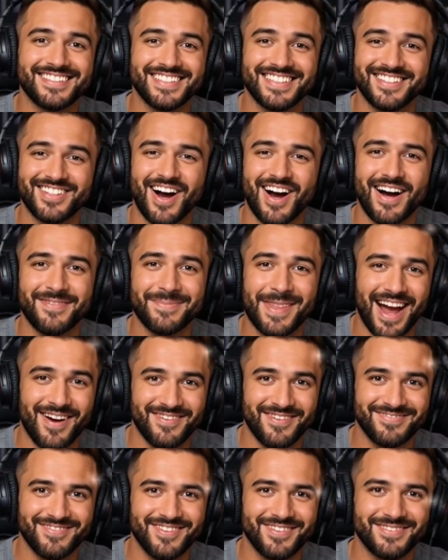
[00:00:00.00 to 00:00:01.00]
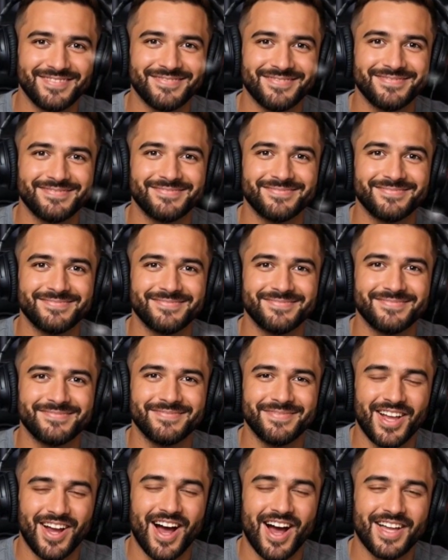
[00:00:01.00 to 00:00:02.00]
this card powerful.
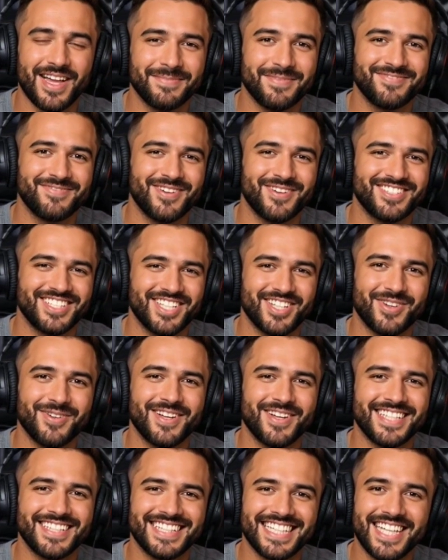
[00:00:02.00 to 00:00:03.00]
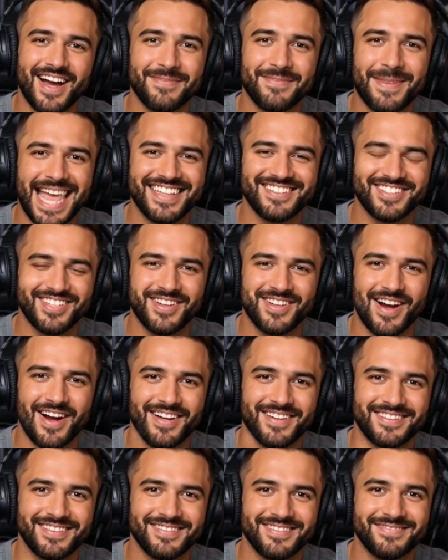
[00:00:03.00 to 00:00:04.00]
Card number 4 secured in Neo Mastercard.